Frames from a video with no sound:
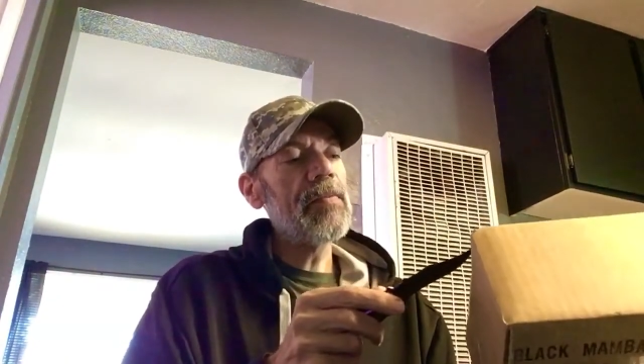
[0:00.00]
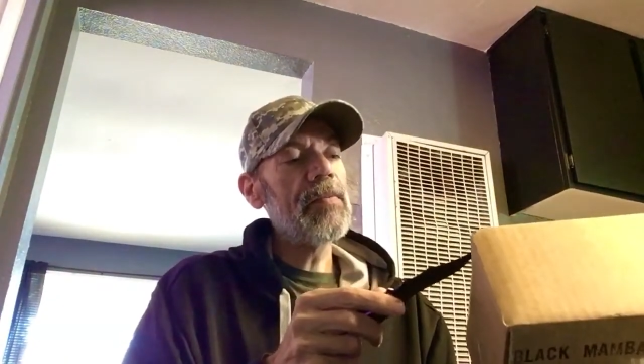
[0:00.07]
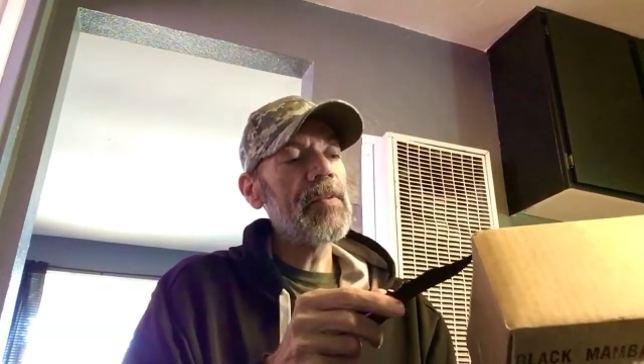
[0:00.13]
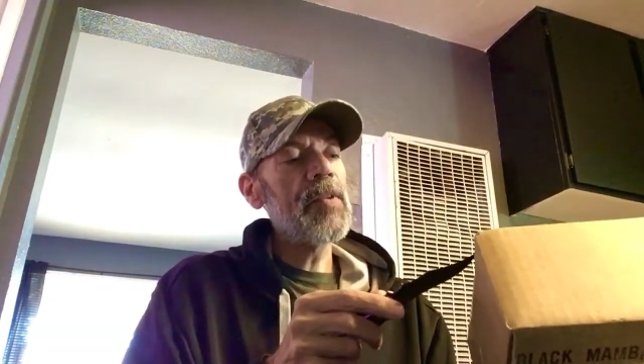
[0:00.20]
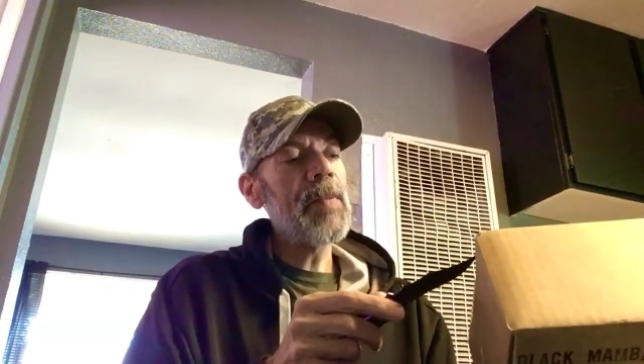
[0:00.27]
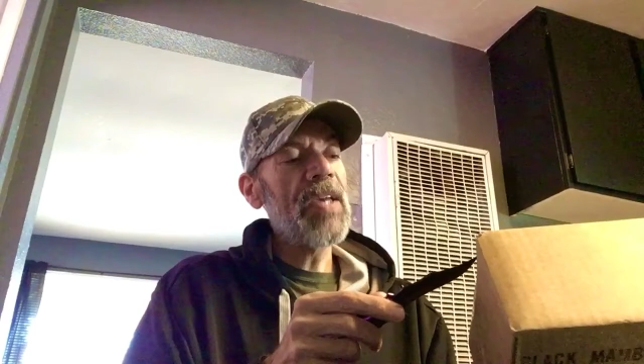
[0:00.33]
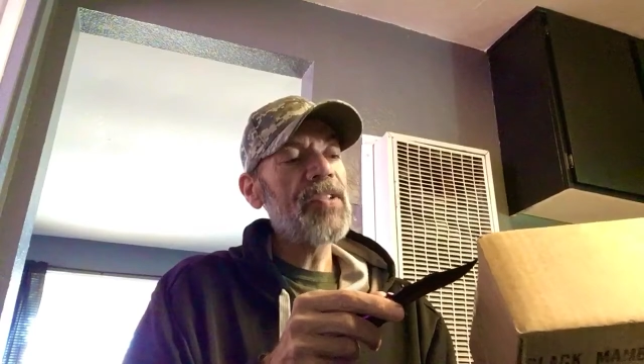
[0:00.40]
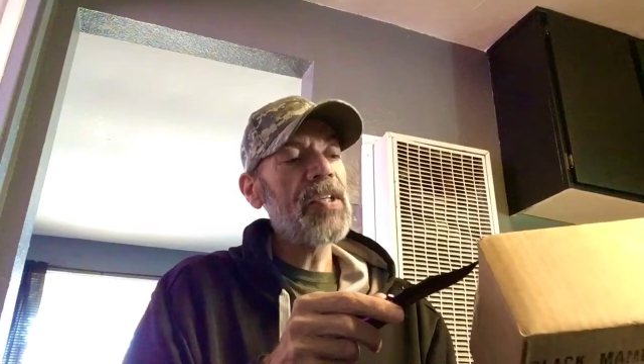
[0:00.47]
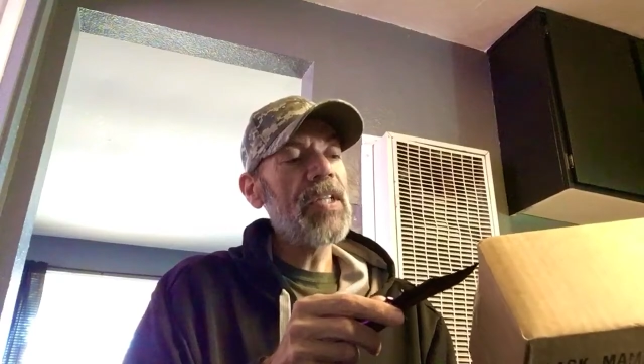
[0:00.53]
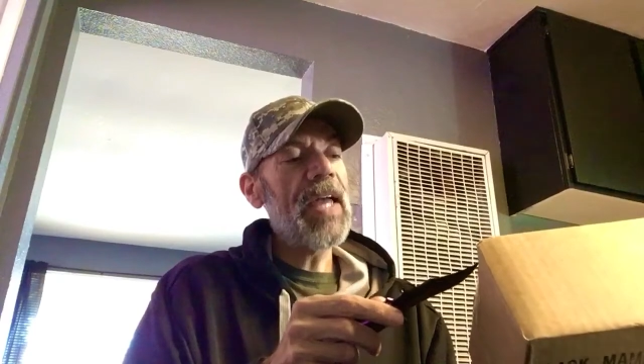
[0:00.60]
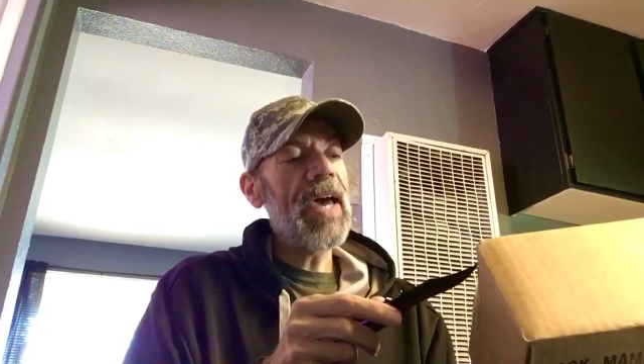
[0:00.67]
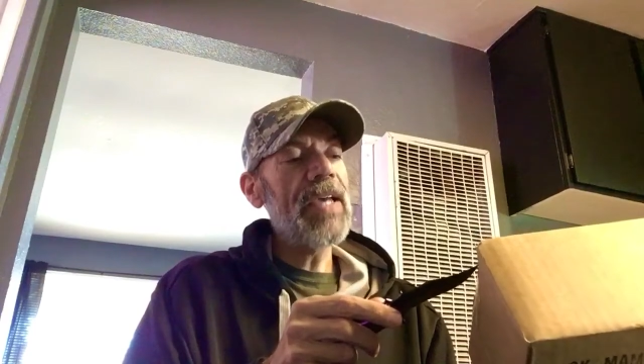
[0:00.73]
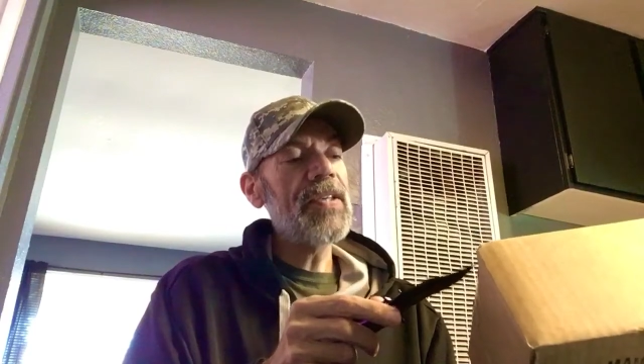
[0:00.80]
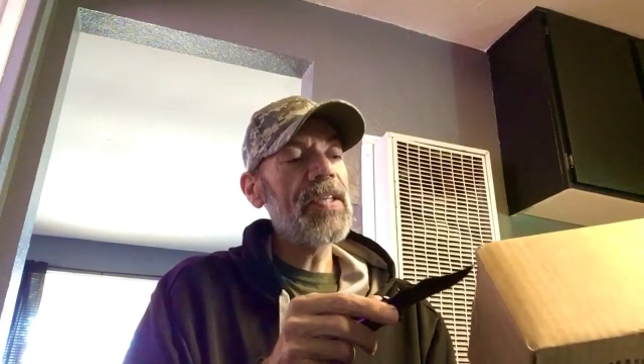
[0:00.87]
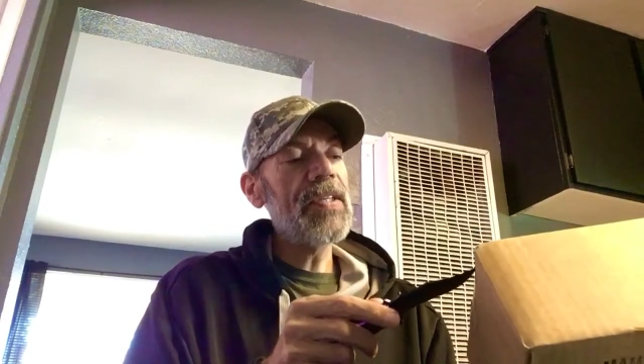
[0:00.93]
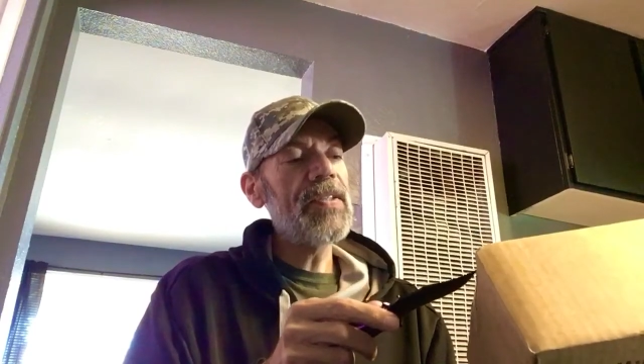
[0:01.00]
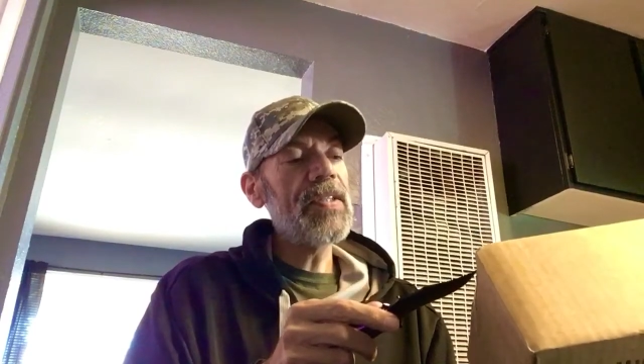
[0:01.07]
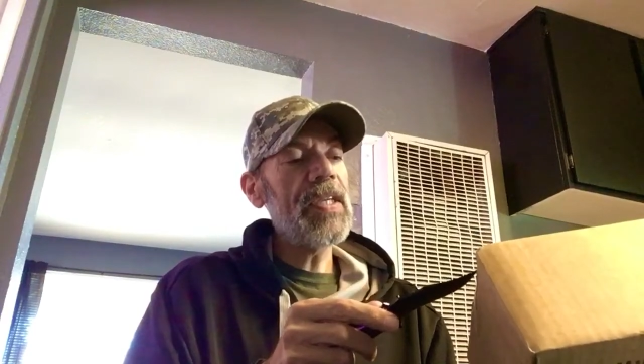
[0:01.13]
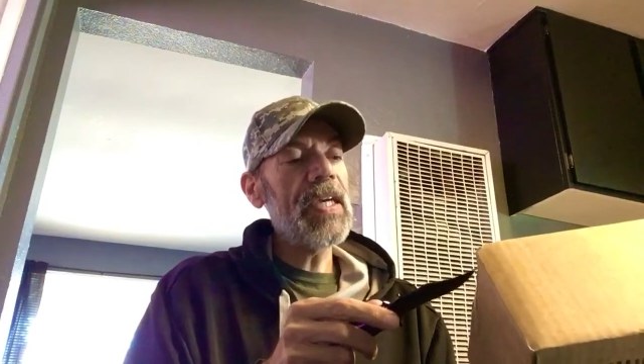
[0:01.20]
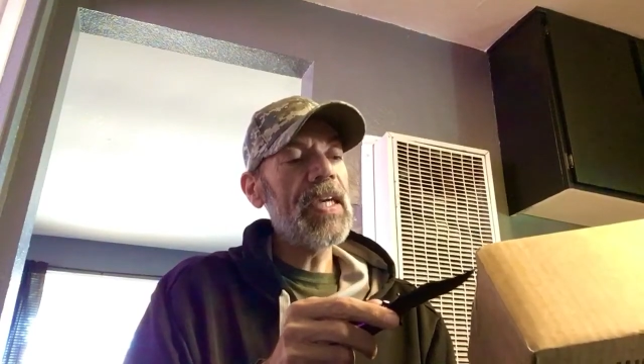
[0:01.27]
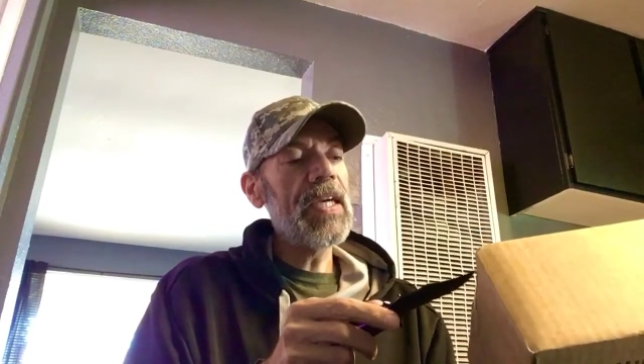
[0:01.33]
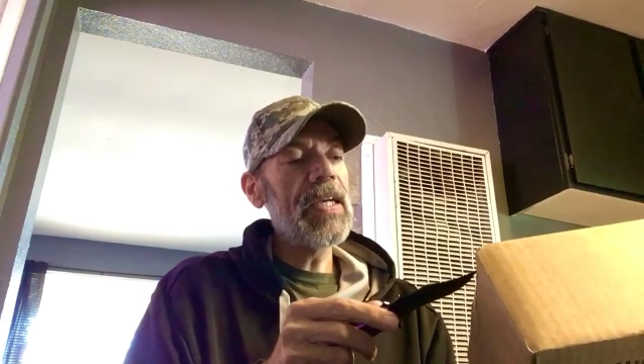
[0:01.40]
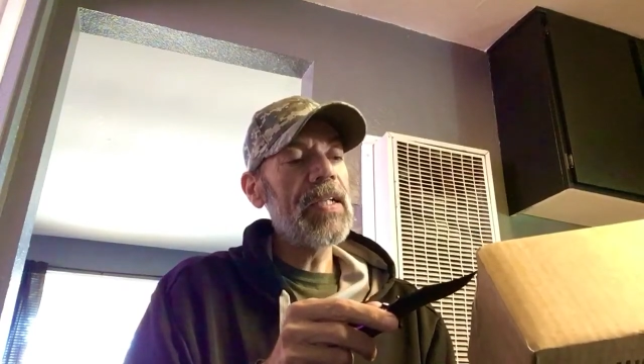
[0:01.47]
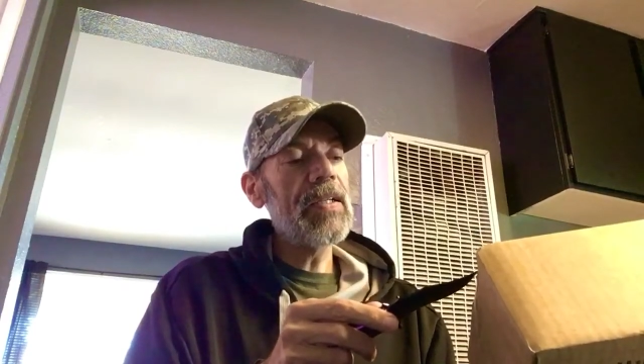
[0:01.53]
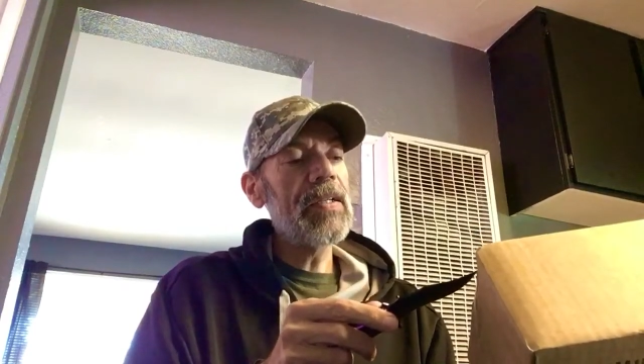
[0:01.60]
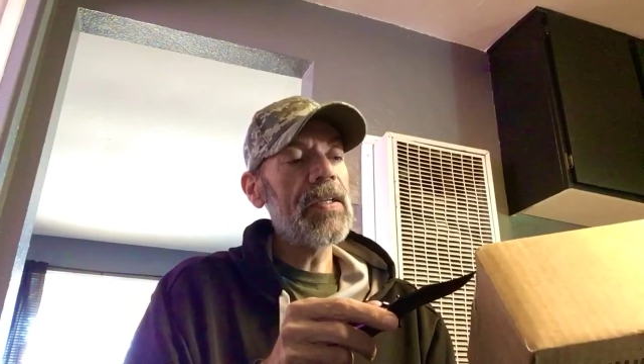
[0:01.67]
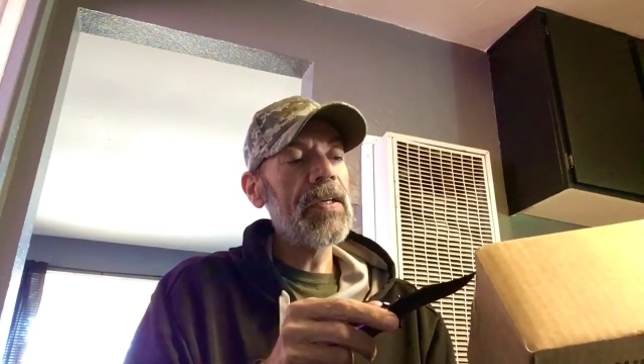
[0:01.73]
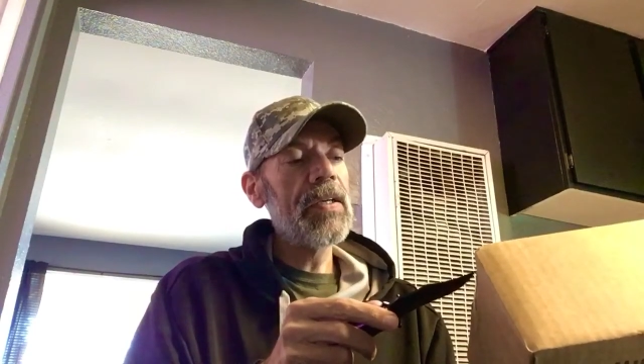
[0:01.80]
specializes in